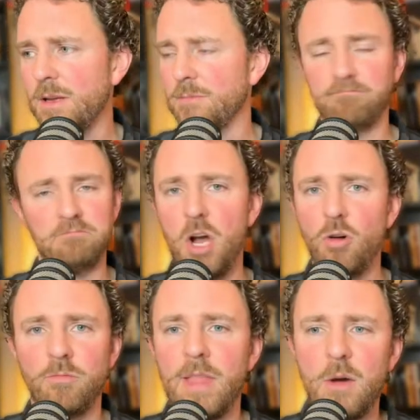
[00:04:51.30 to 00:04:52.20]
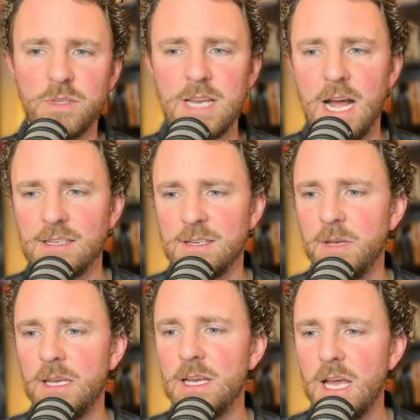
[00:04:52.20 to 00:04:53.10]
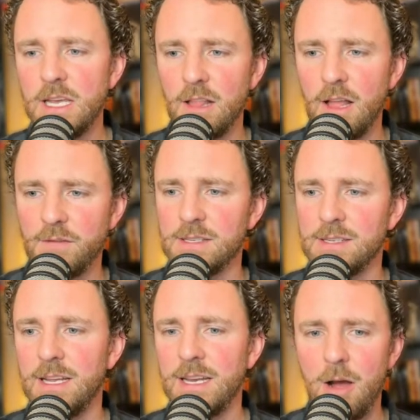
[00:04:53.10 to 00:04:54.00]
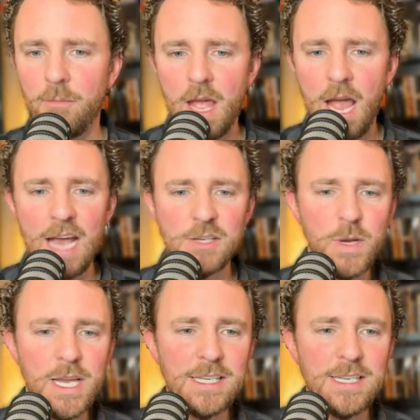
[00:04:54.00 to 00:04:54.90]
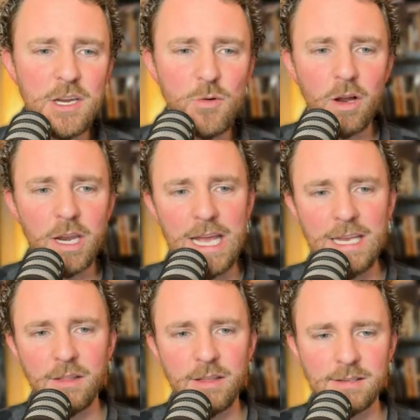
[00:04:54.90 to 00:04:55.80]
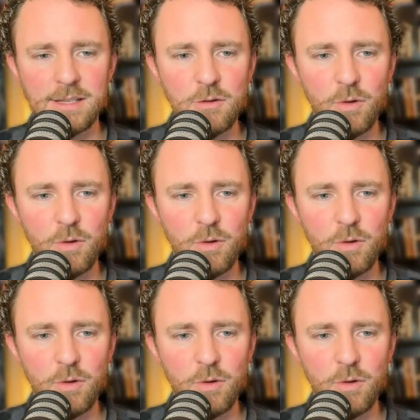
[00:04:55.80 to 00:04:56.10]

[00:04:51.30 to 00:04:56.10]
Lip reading: No, that was not to be. You love to see it. Now, as we continue on into this thing, what